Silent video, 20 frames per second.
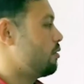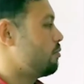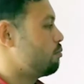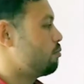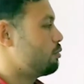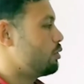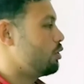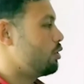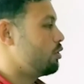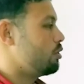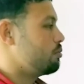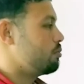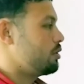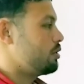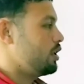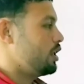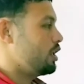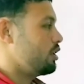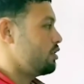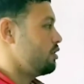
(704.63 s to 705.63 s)
more
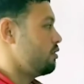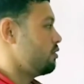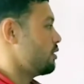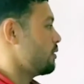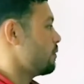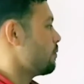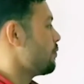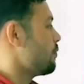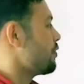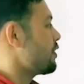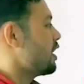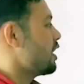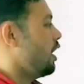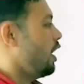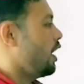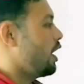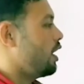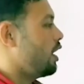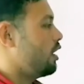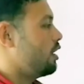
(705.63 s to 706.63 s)
productive.
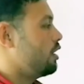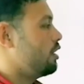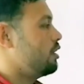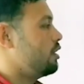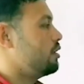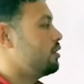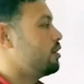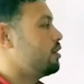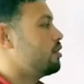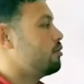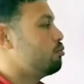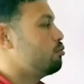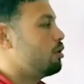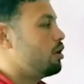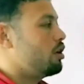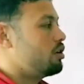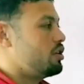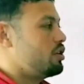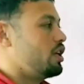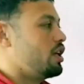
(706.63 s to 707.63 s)
I
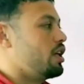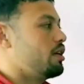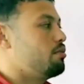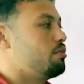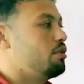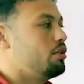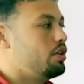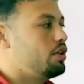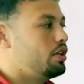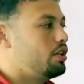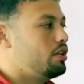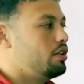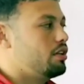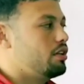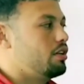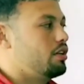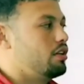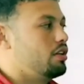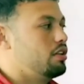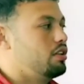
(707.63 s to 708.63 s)
bought a computer.
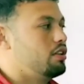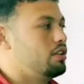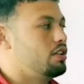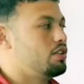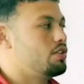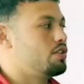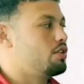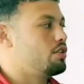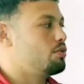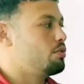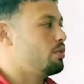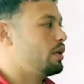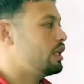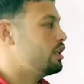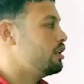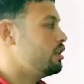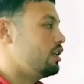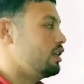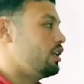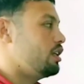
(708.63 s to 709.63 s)
This is
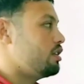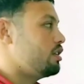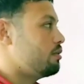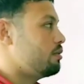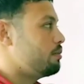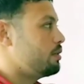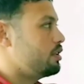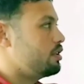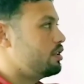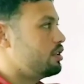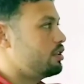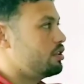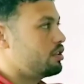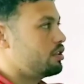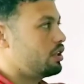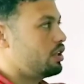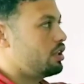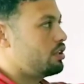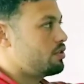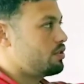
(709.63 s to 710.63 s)
one independent
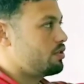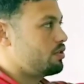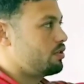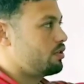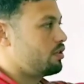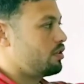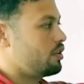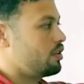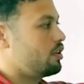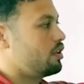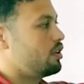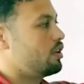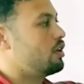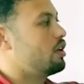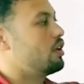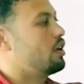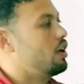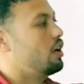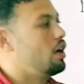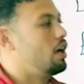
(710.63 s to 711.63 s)
clause.
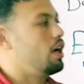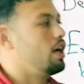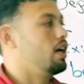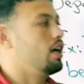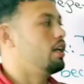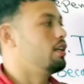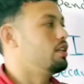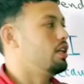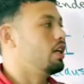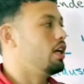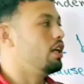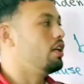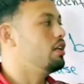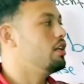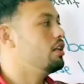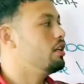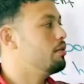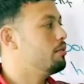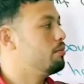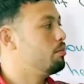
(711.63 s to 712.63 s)
And
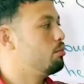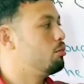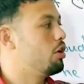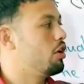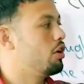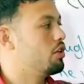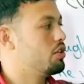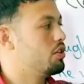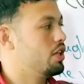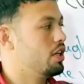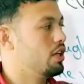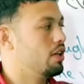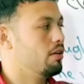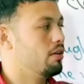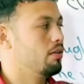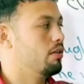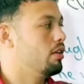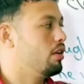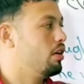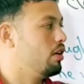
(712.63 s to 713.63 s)
Ali bought
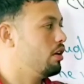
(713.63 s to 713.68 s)
an